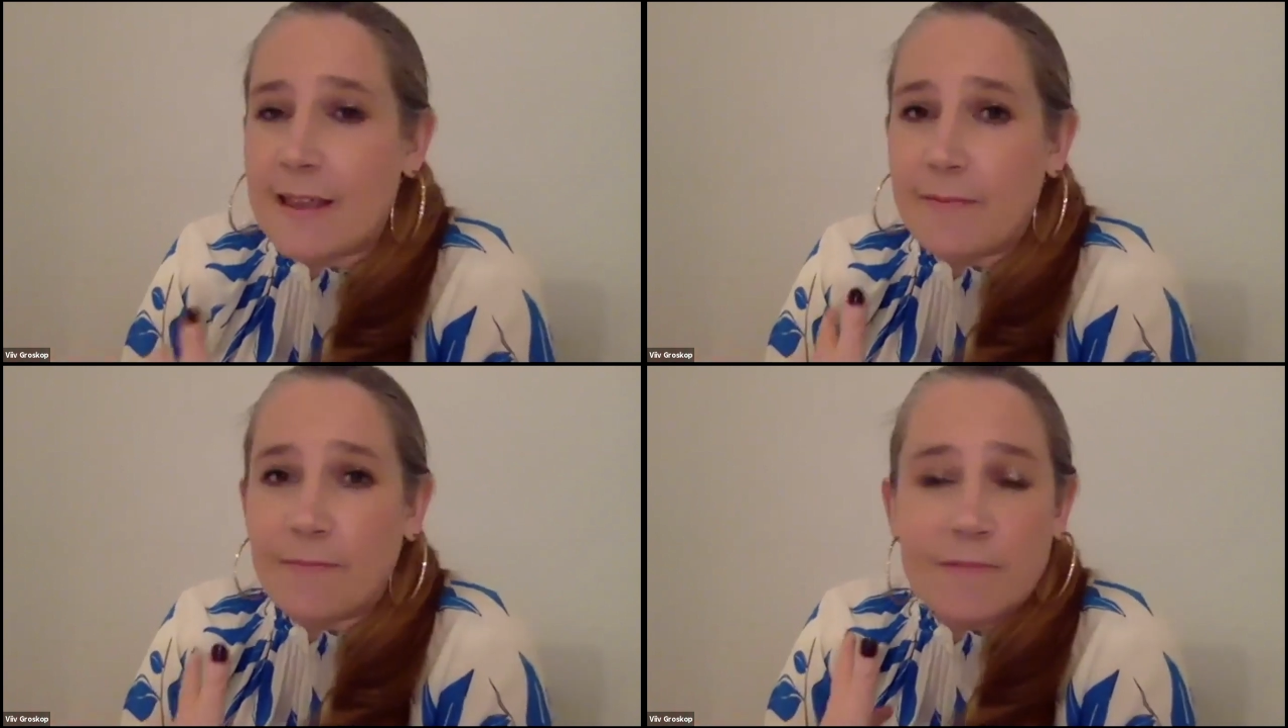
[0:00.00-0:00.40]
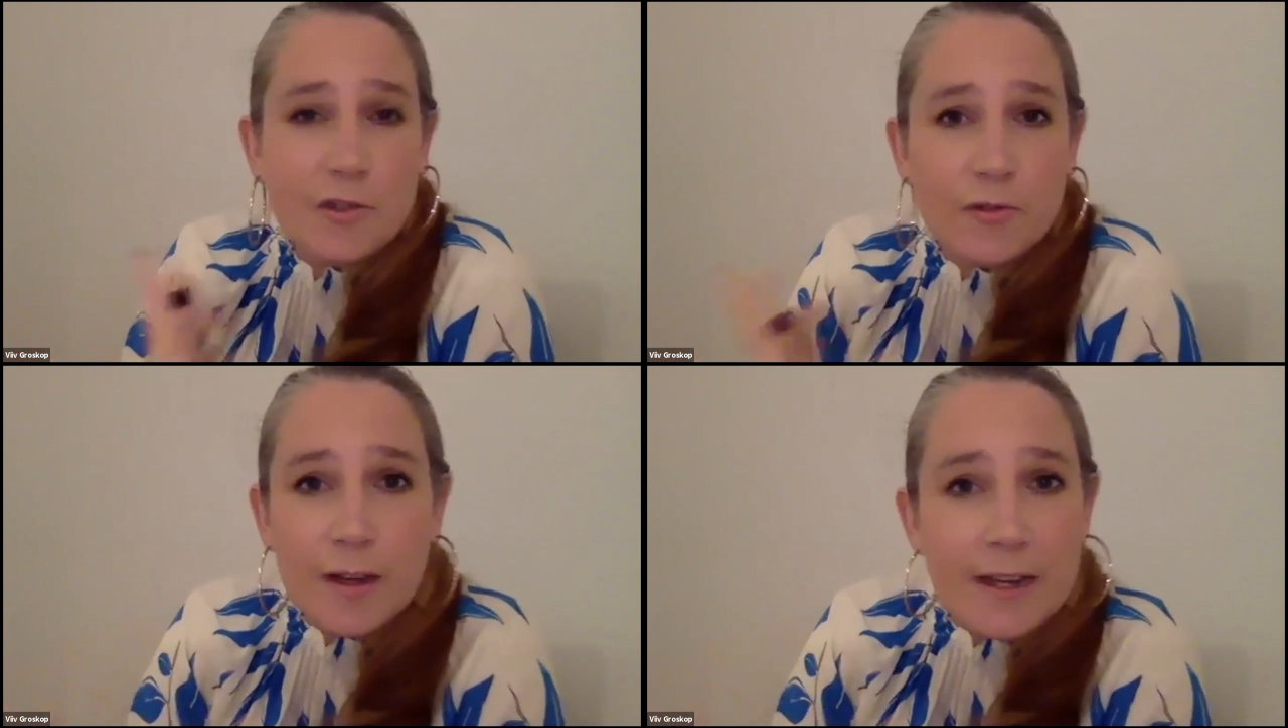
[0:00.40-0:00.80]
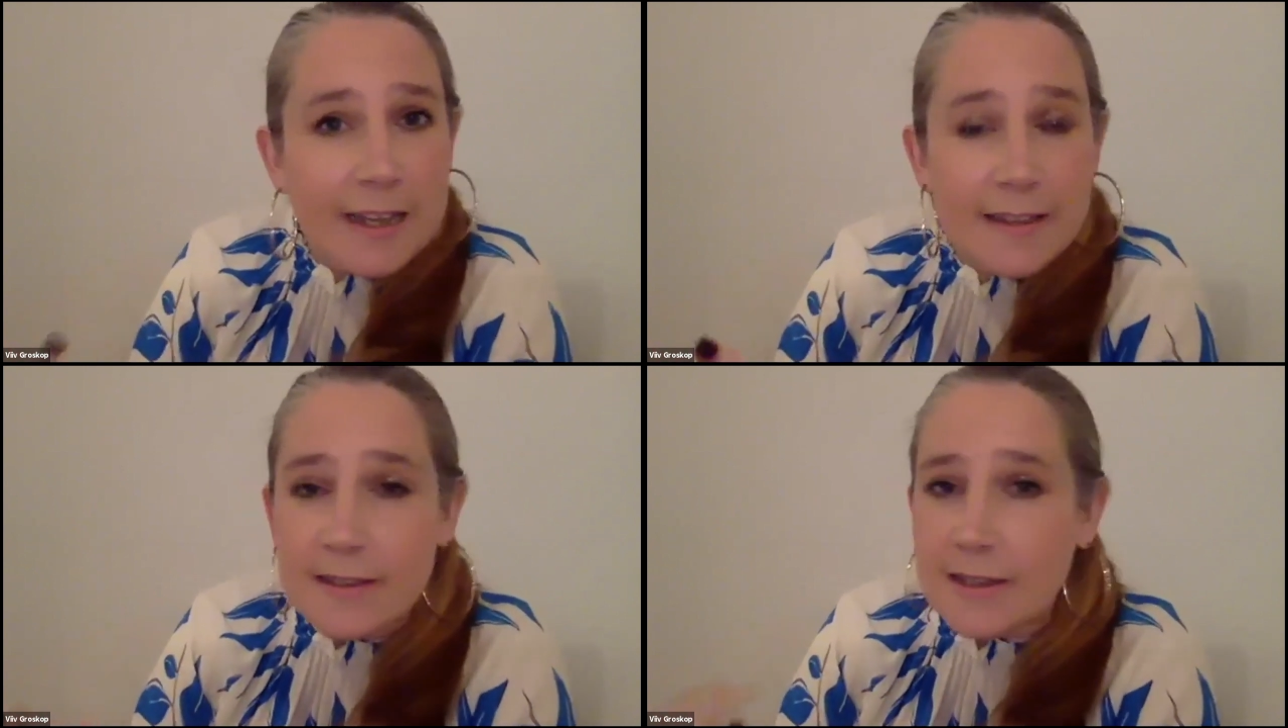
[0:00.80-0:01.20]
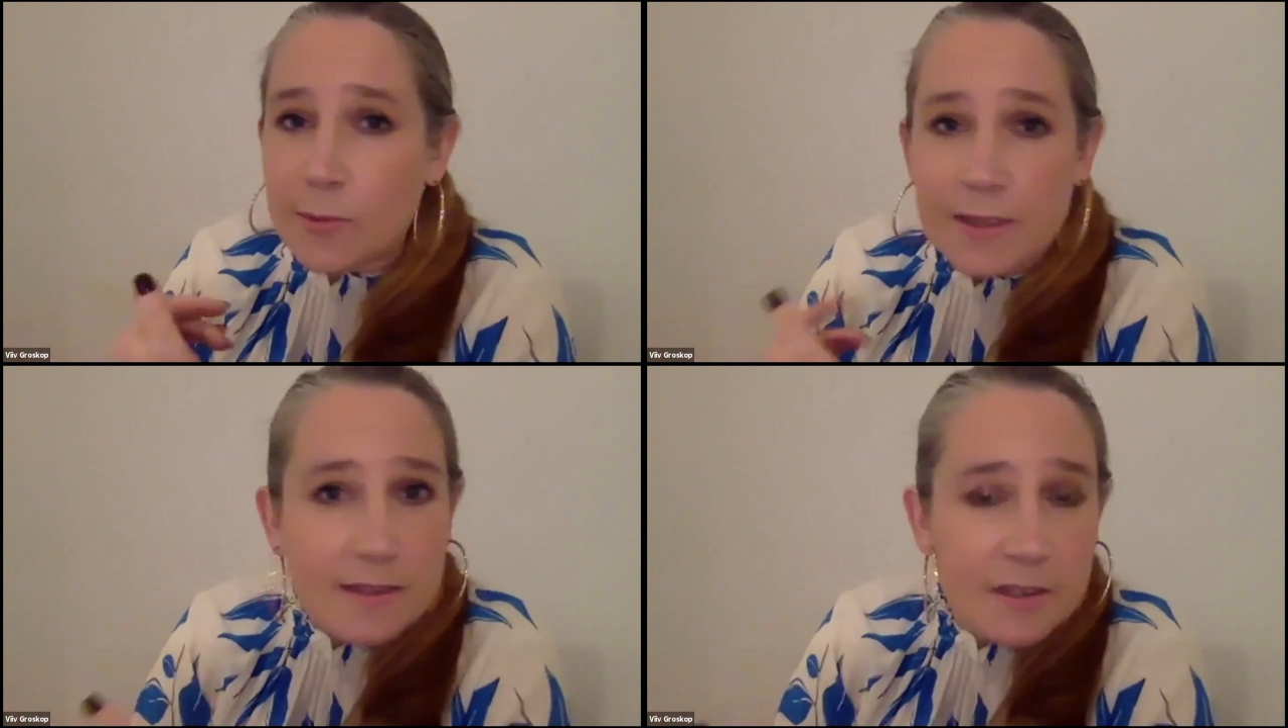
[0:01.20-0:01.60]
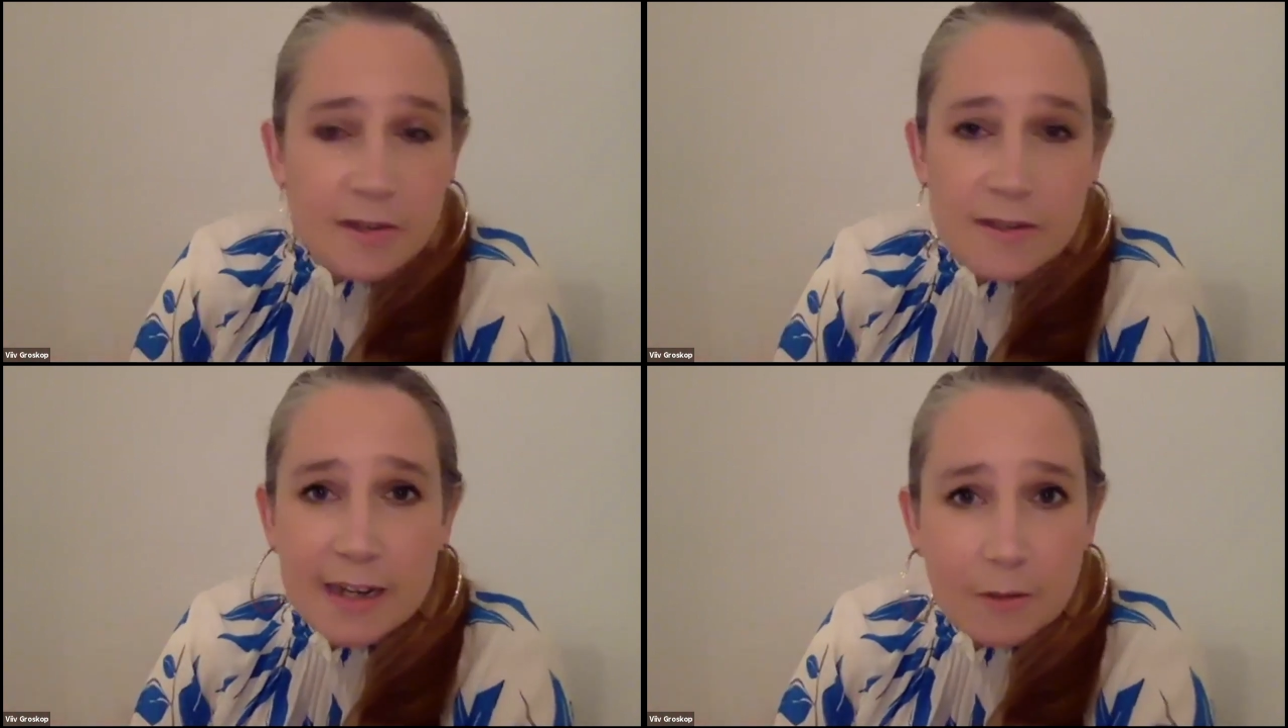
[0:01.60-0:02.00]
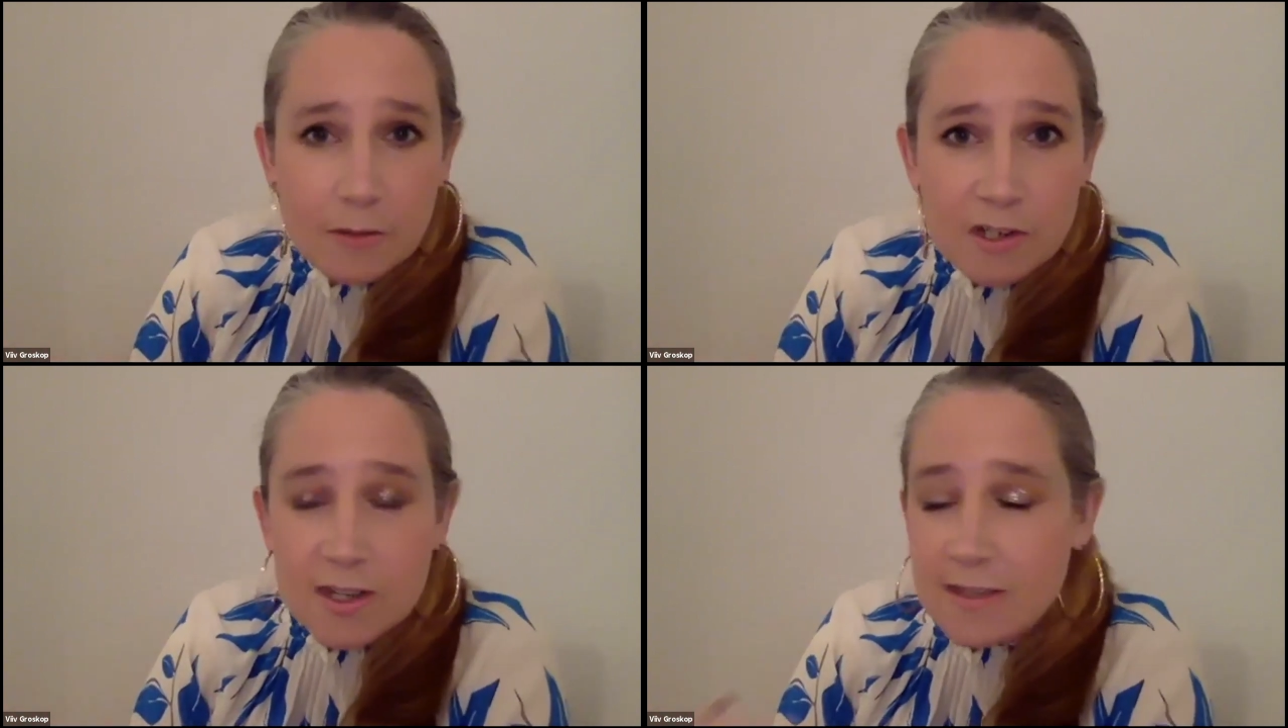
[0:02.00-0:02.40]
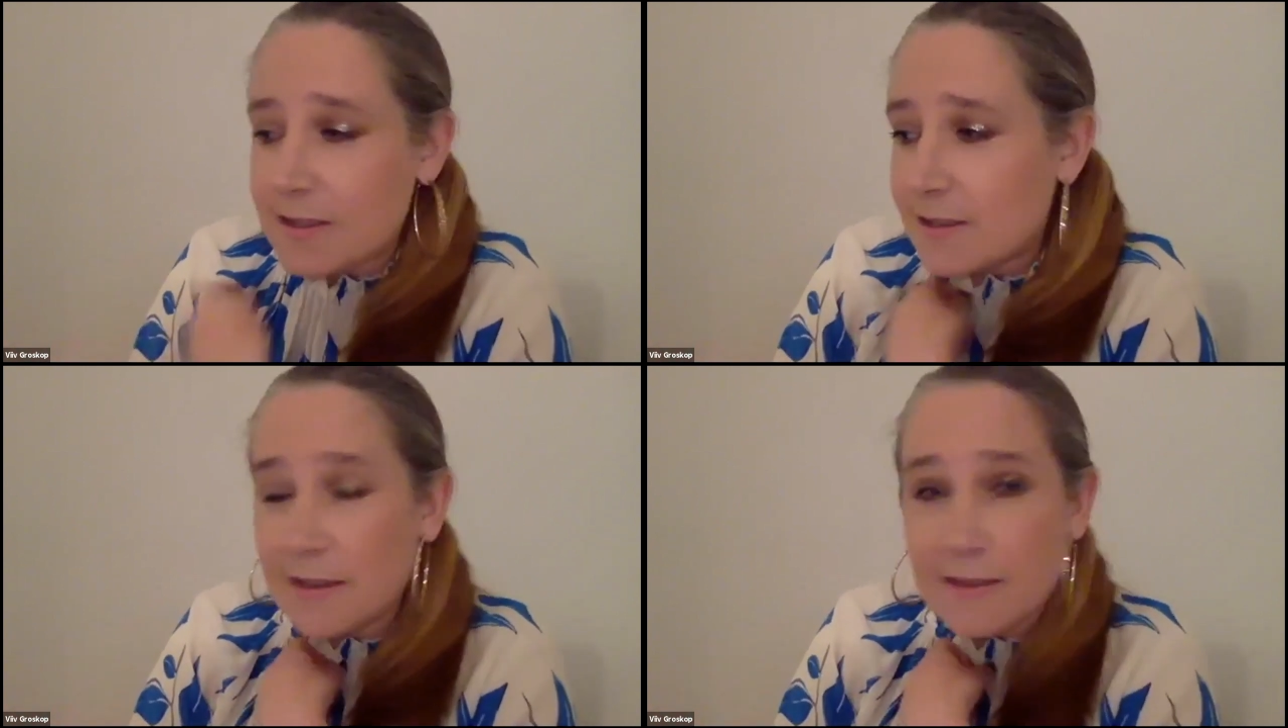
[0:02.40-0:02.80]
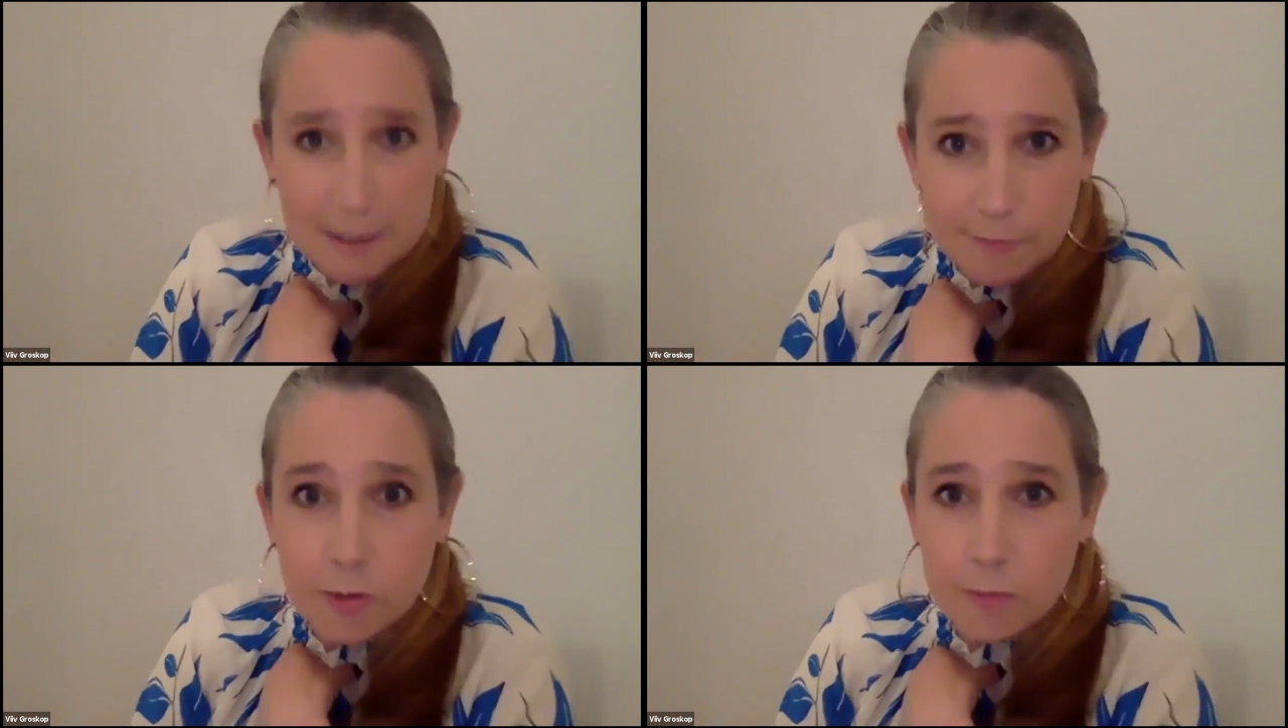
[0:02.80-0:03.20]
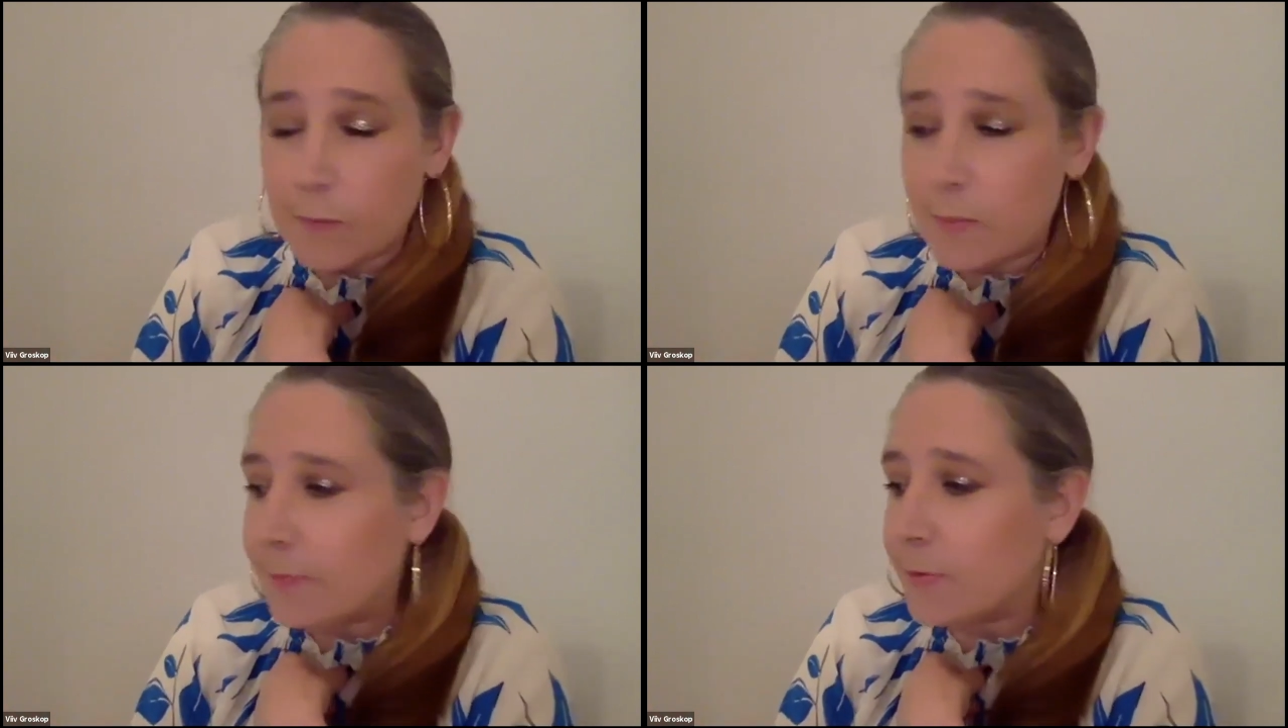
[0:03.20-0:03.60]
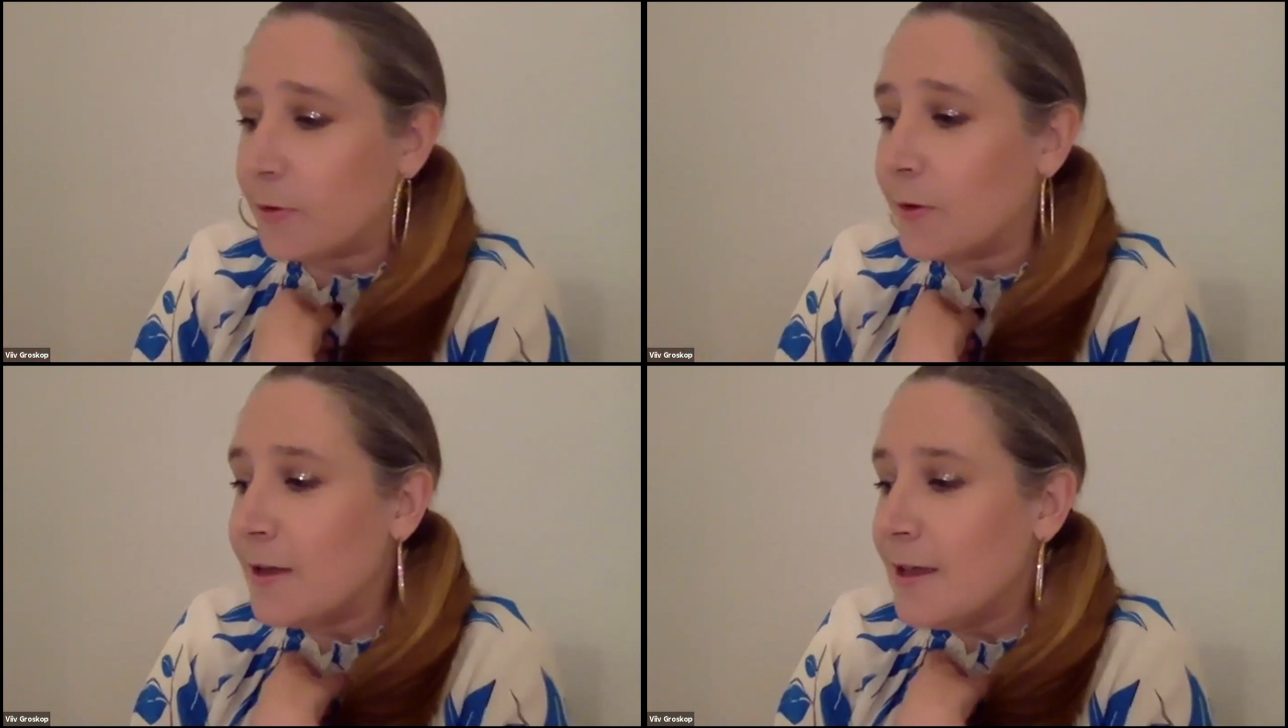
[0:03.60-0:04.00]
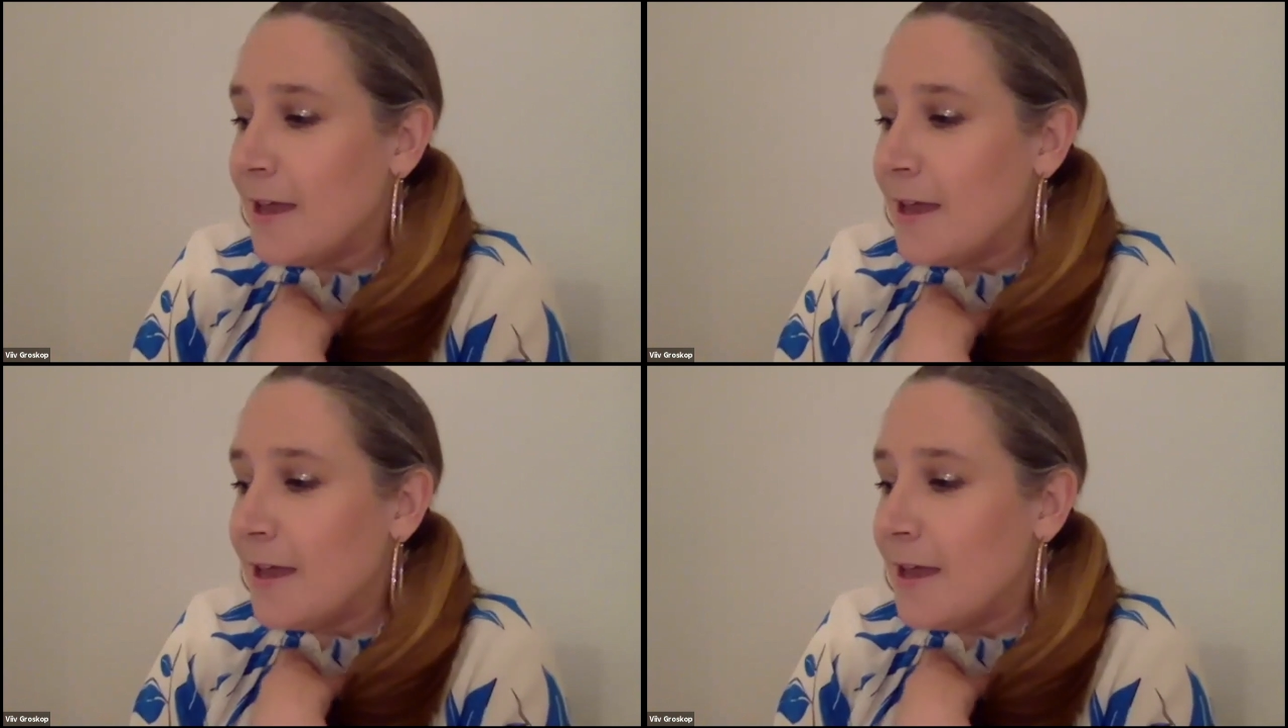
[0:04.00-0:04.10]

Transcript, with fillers: They're struggling to deal with these new technologies. It's, it's difficult for people.